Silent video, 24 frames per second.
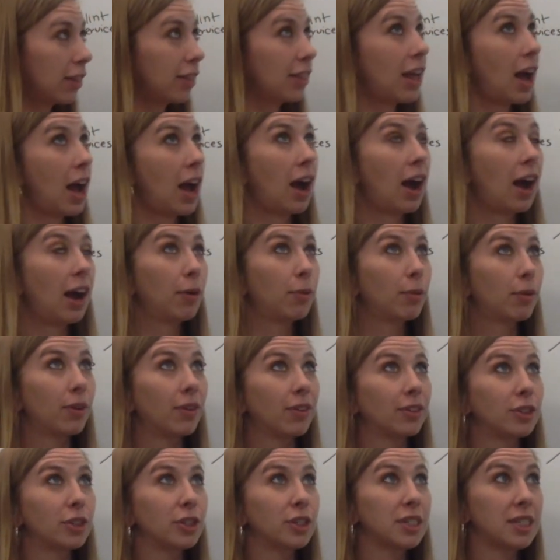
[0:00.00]
That I
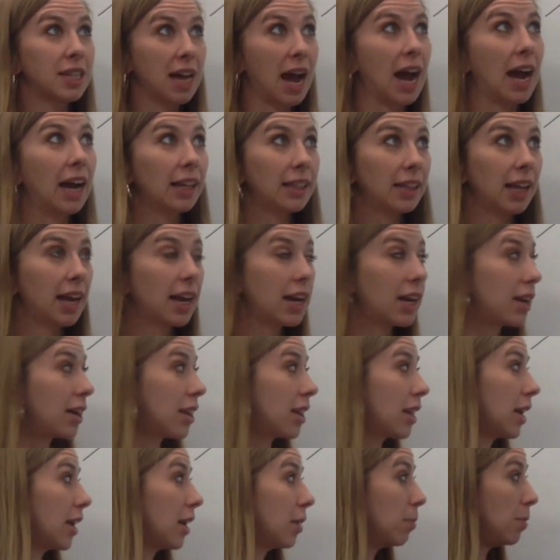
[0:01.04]
will just highlight
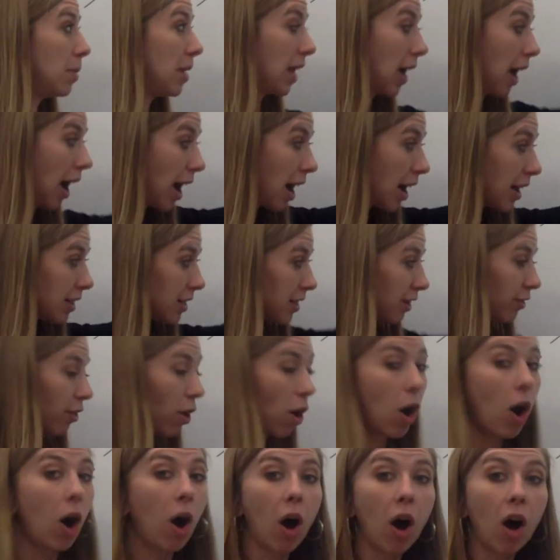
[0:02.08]
that because of
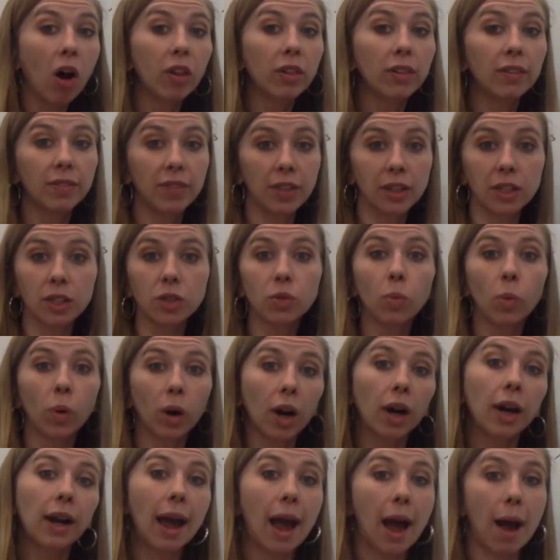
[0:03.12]
all of this
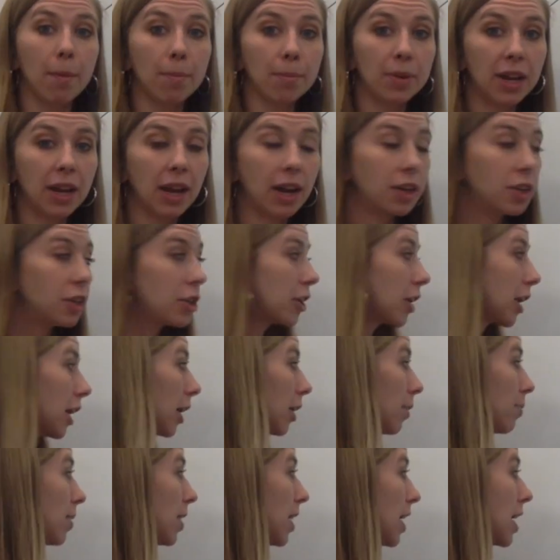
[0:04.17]
work happening under
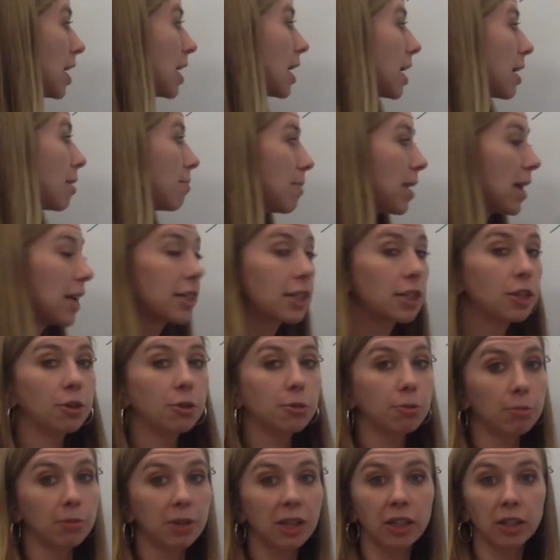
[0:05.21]
him, it makes it a
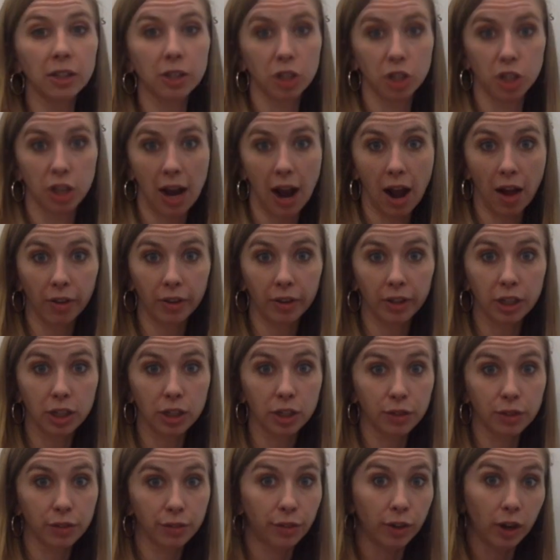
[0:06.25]
real
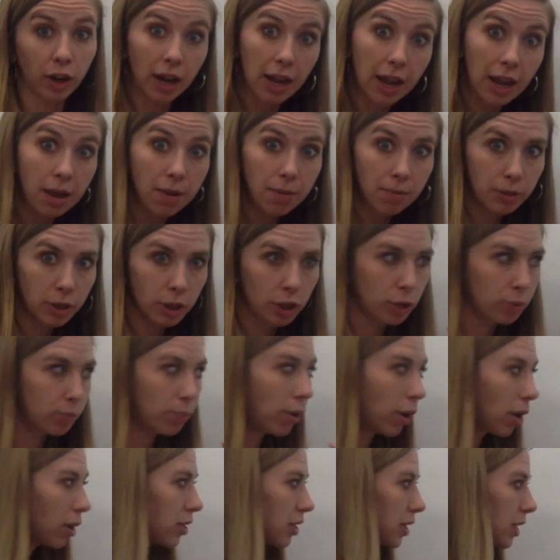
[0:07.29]
challenge for him just
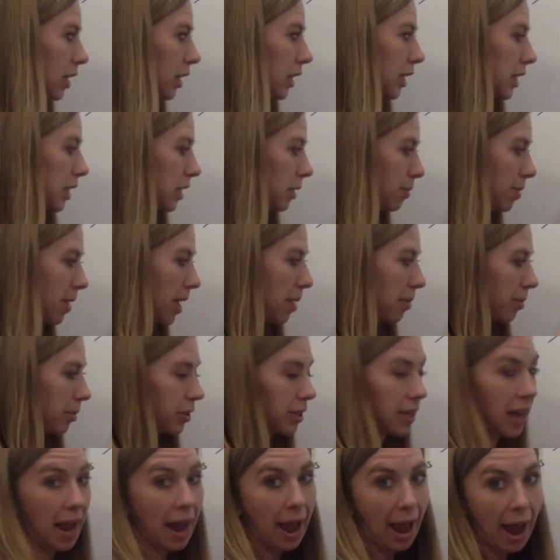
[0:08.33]
personally to be able
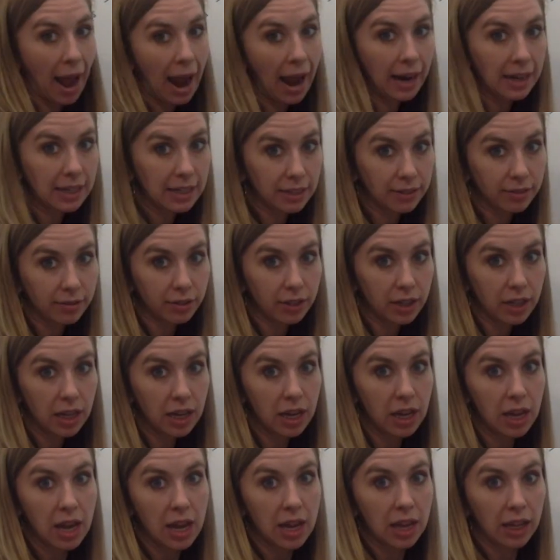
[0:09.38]
to actively
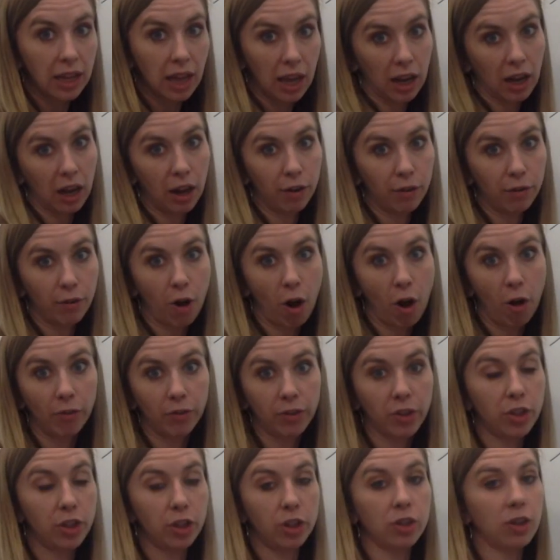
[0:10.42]
get involved
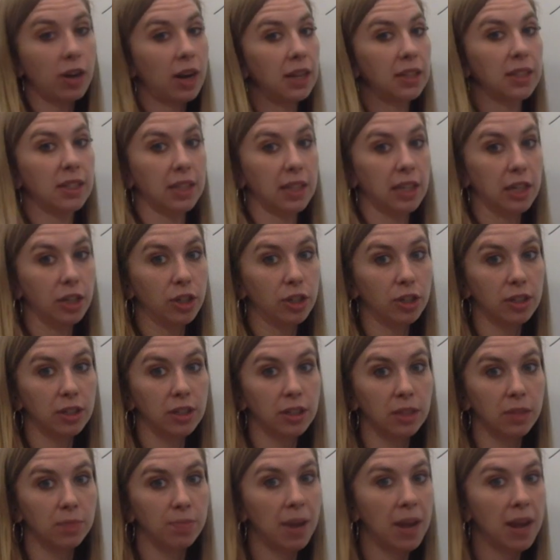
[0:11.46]
in the translation
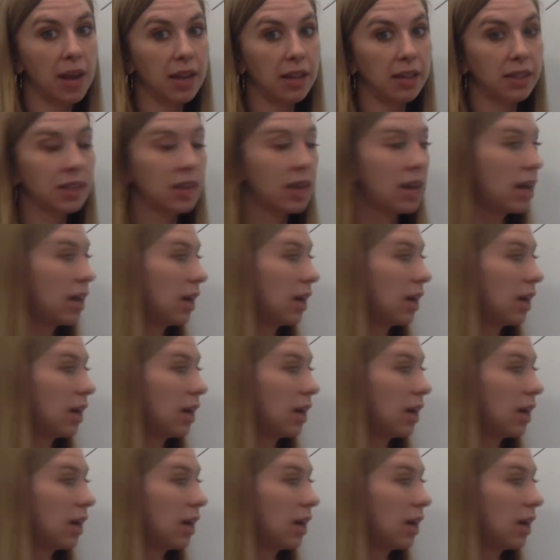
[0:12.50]
space.